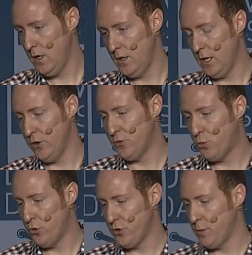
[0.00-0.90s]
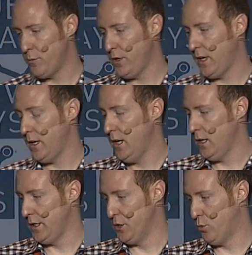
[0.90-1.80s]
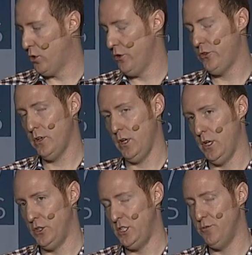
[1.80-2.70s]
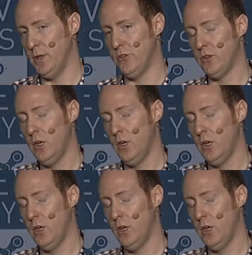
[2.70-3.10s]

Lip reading: Now, it's important to remember that leaderboards and achievements